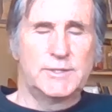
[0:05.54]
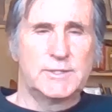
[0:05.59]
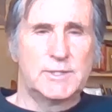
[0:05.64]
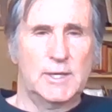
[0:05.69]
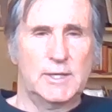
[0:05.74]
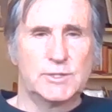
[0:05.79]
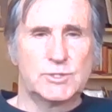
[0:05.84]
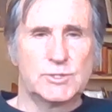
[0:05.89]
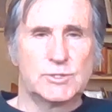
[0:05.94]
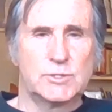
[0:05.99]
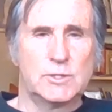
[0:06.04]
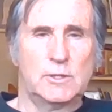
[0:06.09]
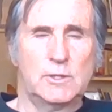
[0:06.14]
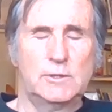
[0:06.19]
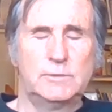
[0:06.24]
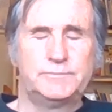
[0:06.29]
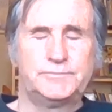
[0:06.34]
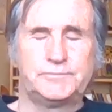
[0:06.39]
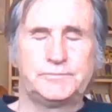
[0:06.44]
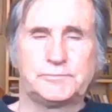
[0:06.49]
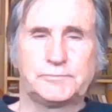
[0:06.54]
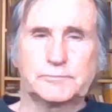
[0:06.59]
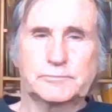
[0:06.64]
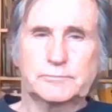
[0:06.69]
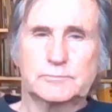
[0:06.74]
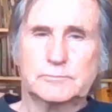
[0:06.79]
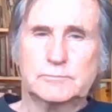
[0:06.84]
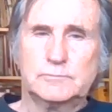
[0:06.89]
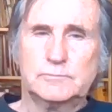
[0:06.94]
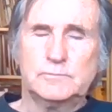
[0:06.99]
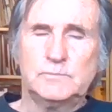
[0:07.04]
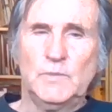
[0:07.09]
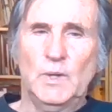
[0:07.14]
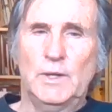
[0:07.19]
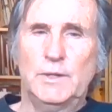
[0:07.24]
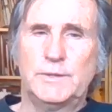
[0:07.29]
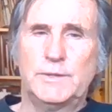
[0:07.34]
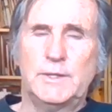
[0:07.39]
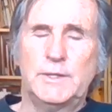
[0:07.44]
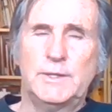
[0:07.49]
touched on
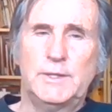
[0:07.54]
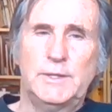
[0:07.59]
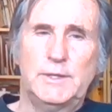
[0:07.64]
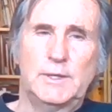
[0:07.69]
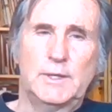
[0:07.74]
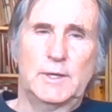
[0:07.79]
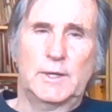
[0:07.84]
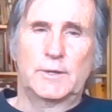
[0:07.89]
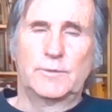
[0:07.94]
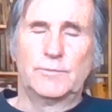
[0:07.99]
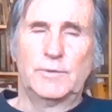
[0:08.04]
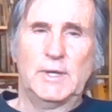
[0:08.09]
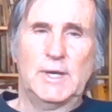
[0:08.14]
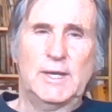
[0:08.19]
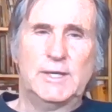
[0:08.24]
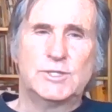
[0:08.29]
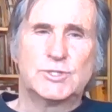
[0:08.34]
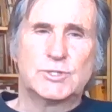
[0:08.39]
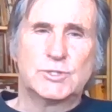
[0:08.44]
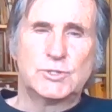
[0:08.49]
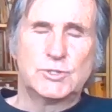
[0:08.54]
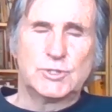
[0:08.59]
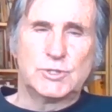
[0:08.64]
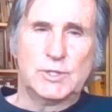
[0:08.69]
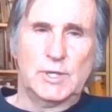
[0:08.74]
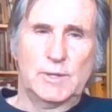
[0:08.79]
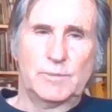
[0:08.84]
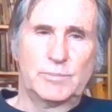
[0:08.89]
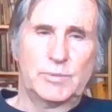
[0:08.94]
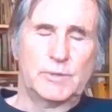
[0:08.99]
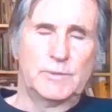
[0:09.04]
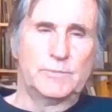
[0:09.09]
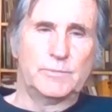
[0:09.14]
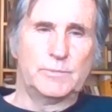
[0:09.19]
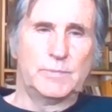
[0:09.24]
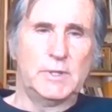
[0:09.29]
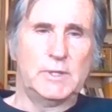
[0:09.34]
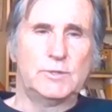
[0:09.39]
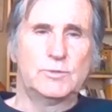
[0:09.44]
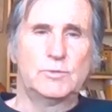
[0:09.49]
the relationship
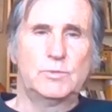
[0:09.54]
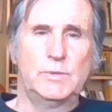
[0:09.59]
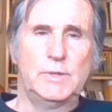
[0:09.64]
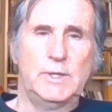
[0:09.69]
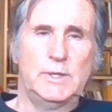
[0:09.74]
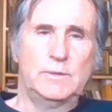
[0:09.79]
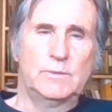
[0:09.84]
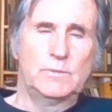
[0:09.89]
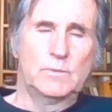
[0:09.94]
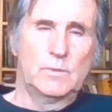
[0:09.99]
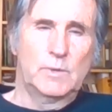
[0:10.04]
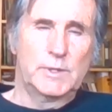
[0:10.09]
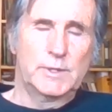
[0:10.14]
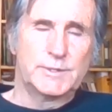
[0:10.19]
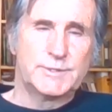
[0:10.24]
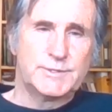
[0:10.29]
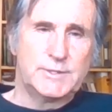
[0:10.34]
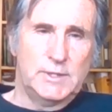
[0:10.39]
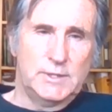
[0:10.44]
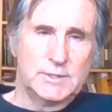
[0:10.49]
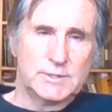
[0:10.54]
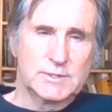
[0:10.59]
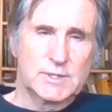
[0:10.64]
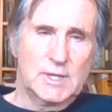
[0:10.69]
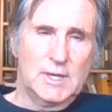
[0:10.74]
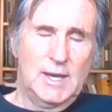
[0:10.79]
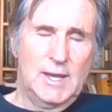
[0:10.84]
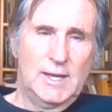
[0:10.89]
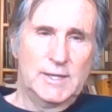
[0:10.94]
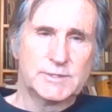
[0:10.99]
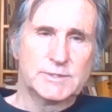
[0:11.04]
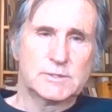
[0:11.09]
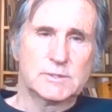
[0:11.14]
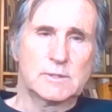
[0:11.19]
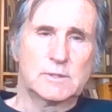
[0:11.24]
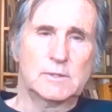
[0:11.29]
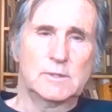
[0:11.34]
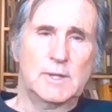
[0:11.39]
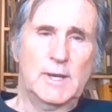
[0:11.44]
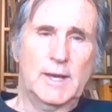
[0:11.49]
between what are seen as
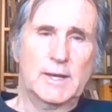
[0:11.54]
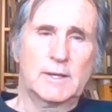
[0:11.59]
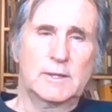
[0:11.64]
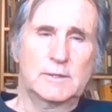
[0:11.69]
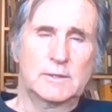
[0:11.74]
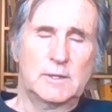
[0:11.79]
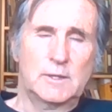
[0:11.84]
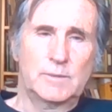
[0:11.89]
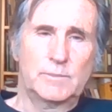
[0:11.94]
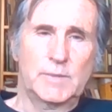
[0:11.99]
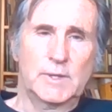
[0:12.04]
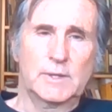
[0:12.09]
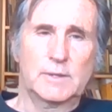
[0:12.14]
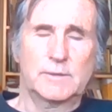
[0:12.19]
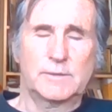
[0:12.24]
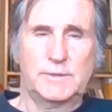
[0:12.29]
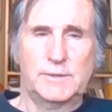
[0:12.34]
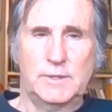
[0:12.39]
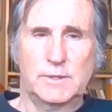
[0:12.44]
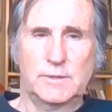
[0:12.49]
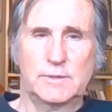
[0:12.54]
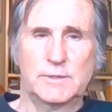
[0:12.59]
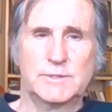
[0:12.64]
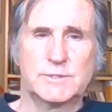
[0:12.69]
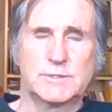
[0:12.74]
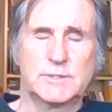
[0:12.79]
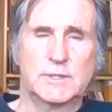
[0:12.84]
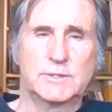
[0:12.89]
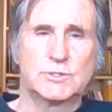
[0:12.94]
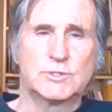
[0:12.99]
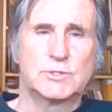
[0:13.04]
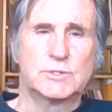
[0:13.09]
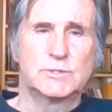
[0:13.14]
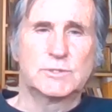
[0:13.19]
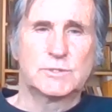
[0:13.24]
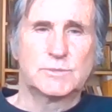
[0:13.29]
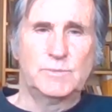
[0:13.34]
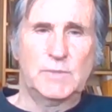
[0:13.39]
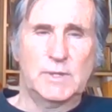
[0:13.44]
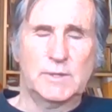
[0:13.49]
classical economic theorists such as
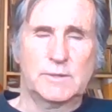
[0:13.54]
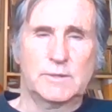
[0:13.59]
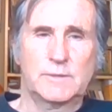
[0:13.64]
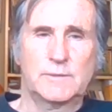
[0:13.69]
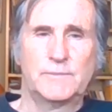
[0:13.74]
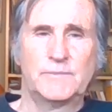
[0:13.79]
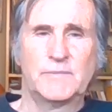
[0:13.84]
Smith,